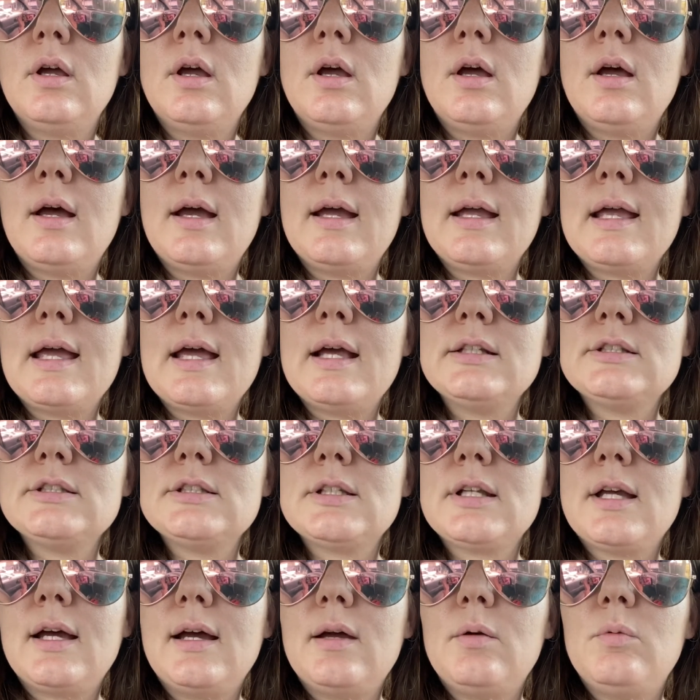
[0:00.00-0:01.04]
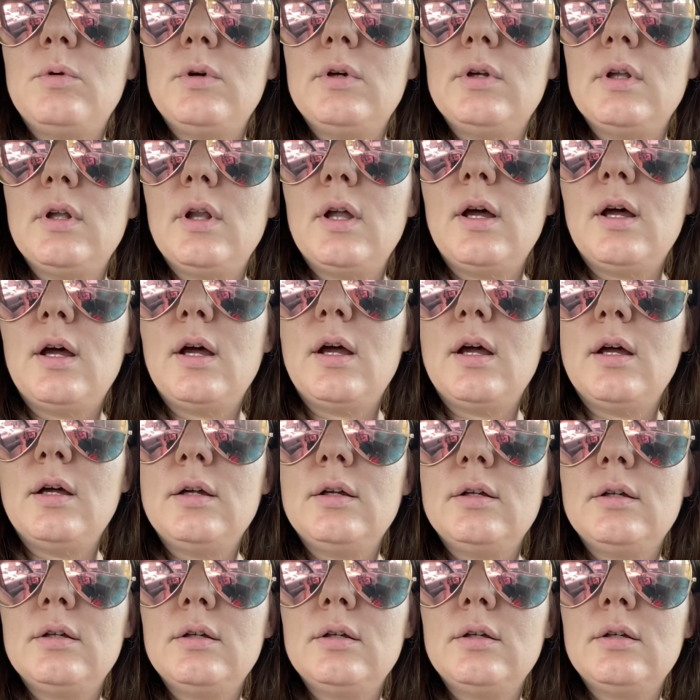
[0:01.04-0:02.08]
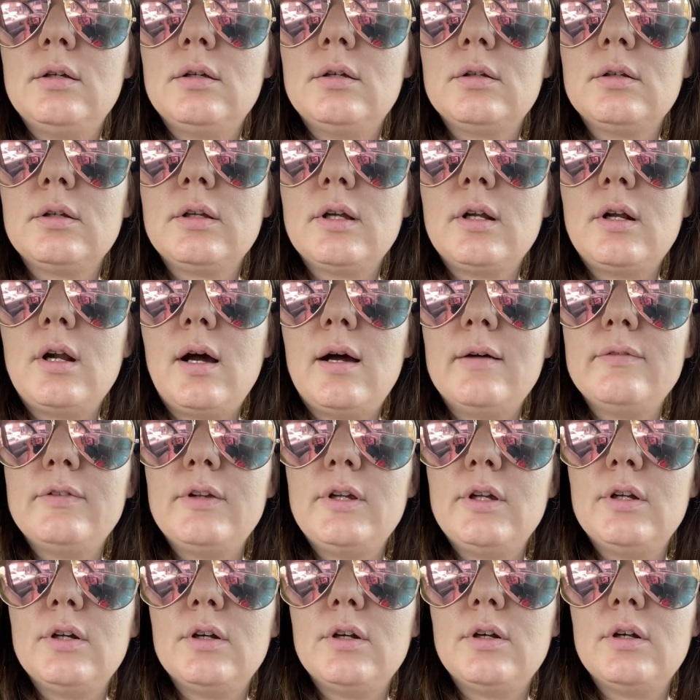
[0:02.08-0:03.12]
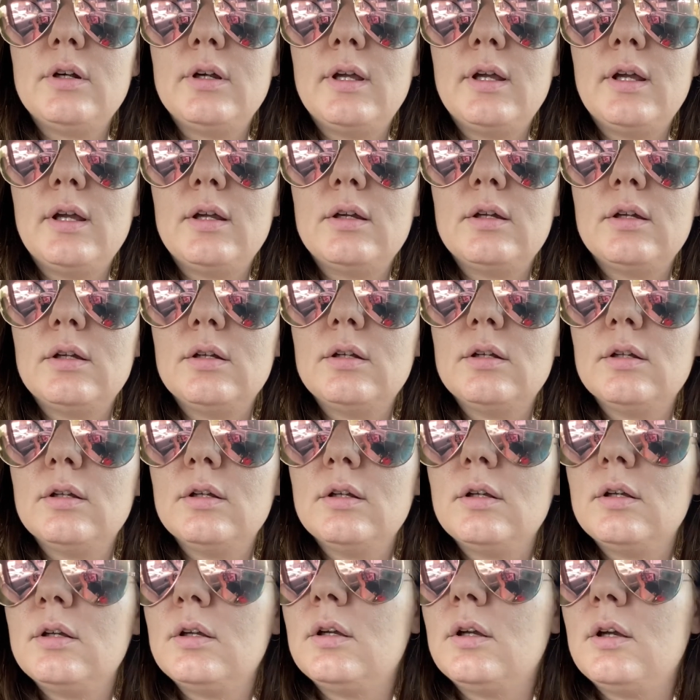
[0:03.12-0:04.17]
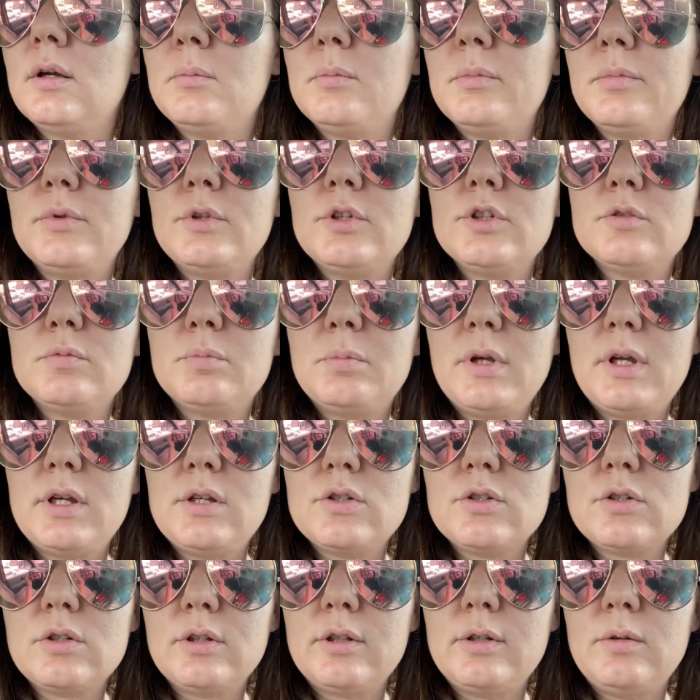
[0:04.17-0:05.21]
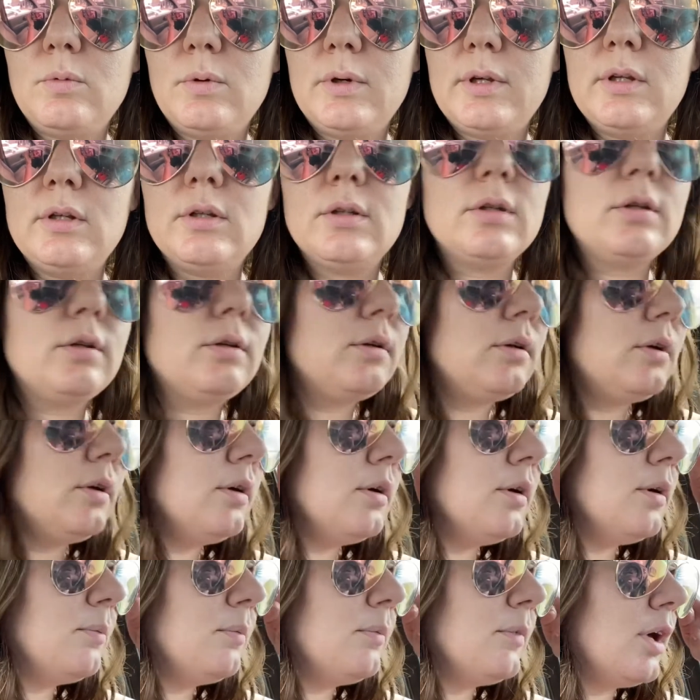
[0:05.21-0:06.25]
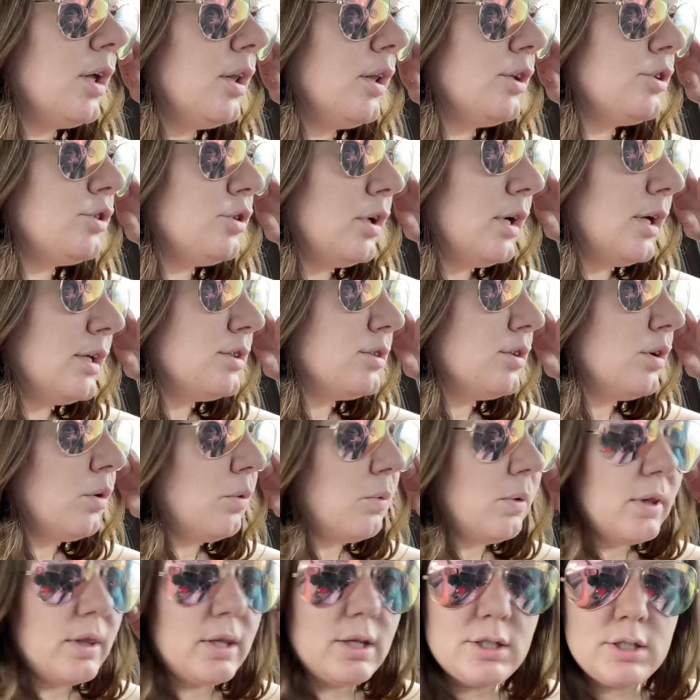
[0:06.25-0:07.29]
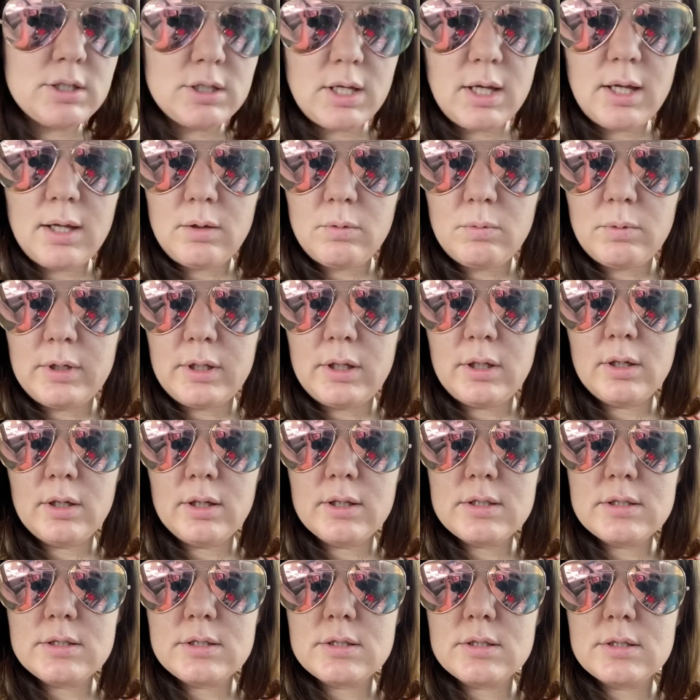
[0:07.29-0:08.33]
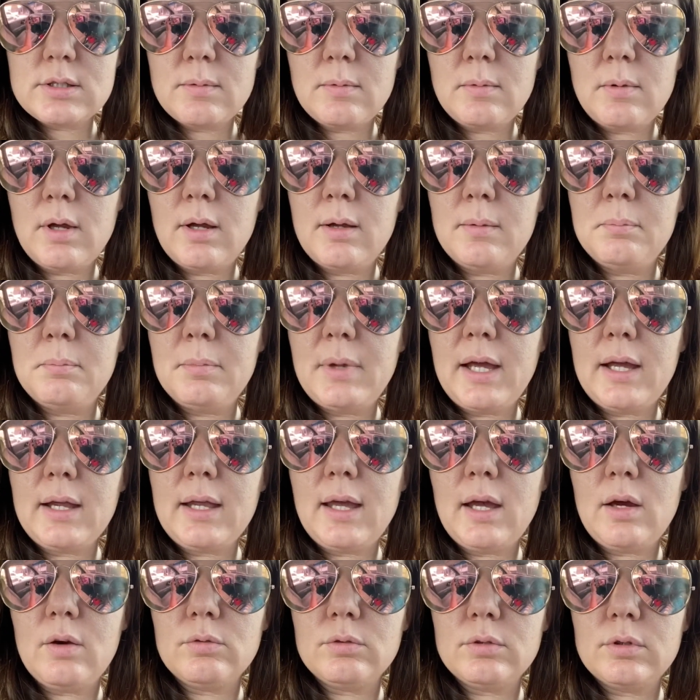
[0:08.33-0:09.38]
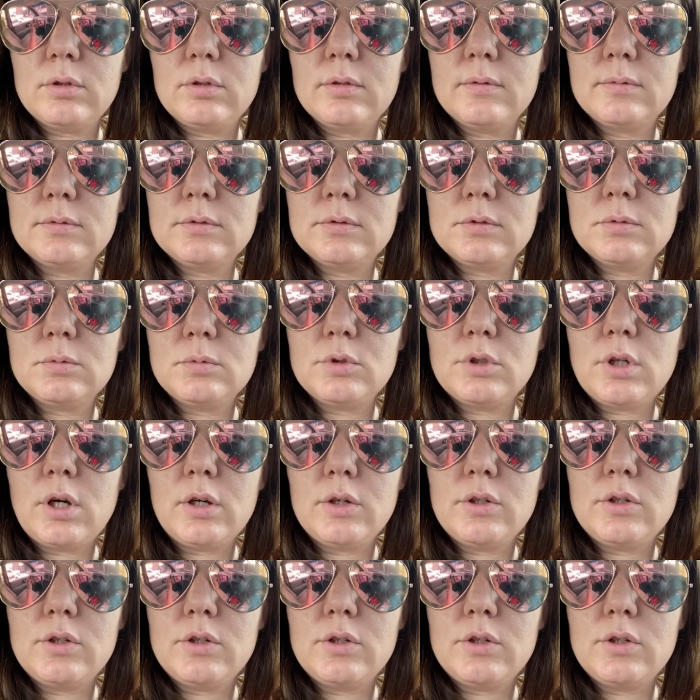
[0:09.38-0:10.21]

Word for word: i guess i will uh, get off here and just patiently wait um, i'll let you guys know what they say when he gets um, back out we'll talk to